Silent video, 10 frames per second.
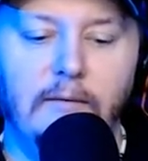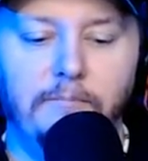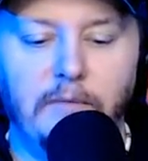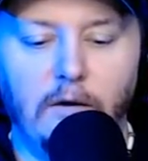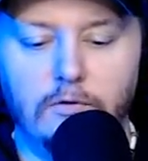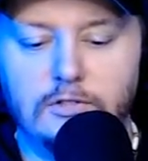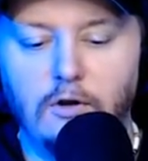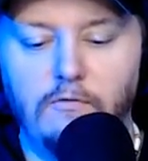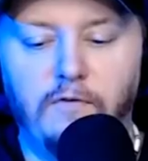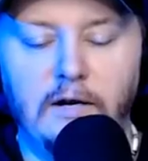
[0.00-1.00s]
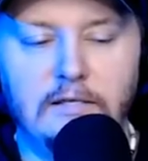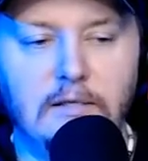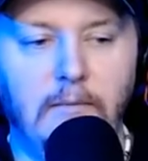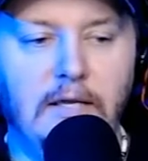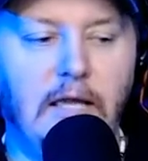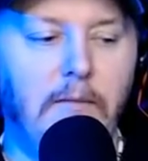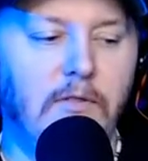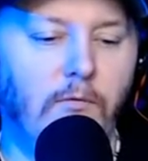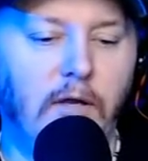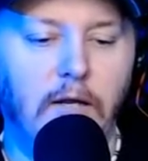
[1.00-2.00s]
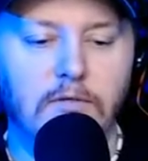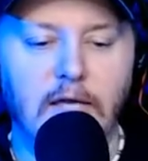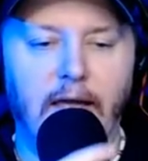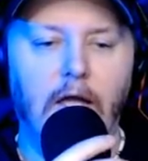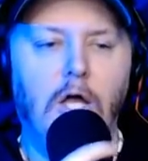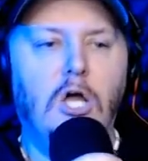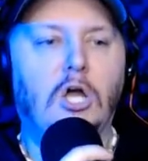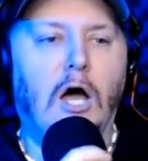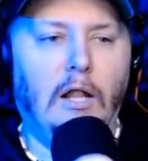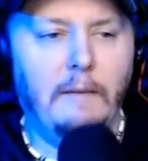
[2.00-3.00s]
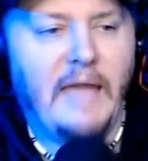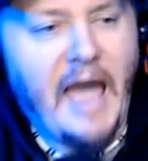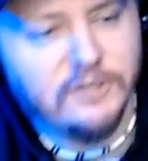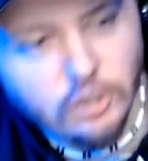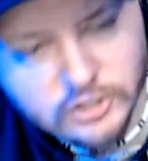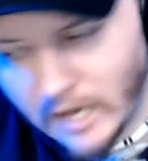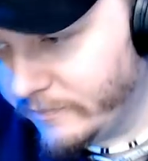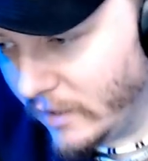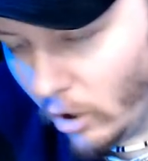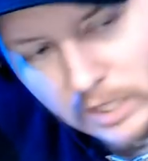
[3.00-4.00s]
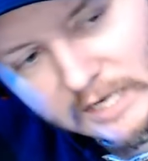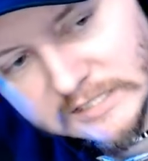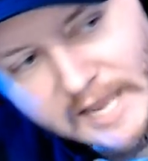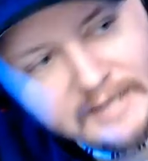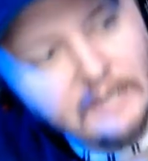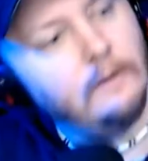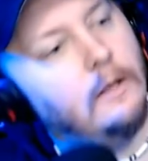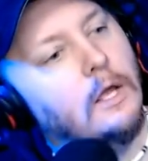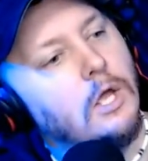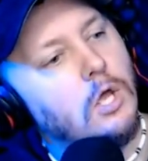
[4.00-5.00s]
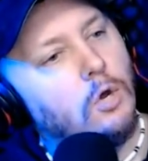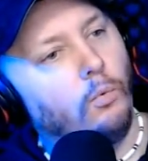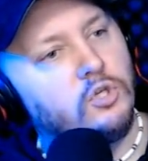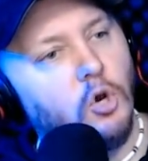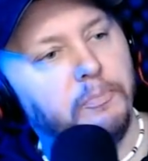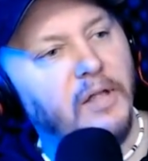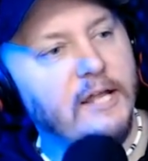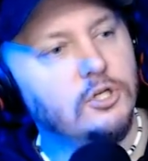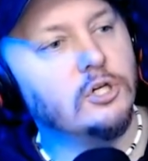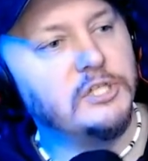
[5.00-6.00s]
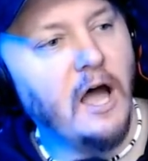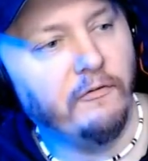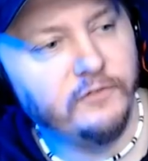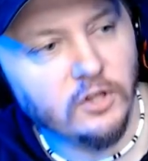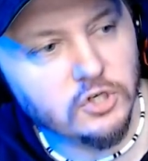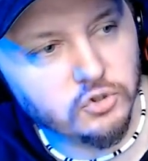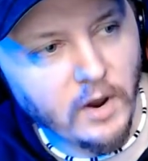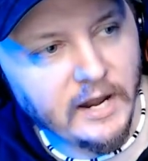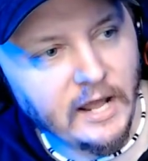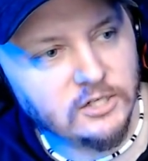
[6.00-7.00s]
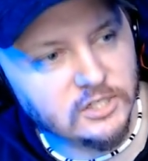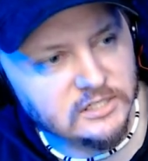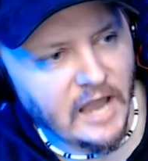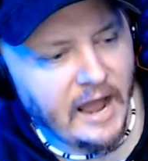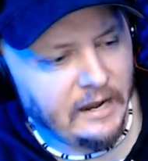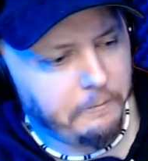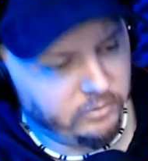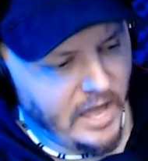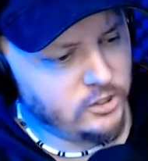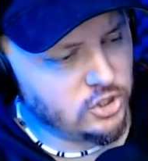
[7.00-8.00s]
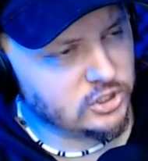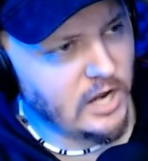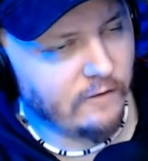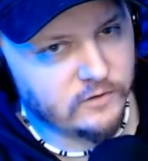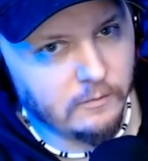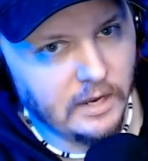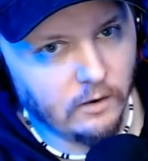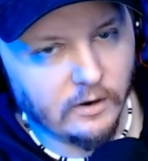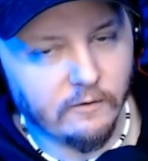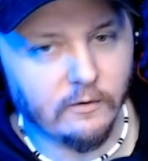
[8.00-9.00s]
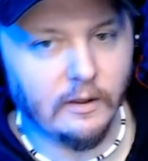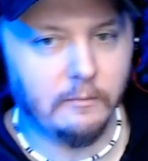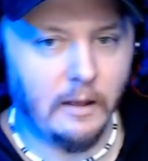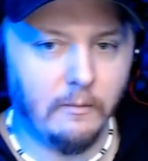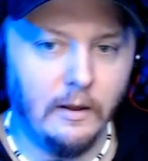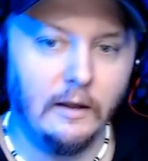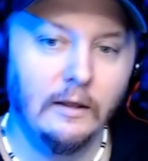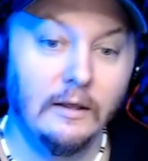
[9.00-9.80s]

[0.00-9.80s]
And it was so funny. Somebody came in the ring and he was like, let me ask you something. Hold on a second. Would you pledge yourself to the Straight Edge Society? Pledge yourself to me or whatever, like blah, blah.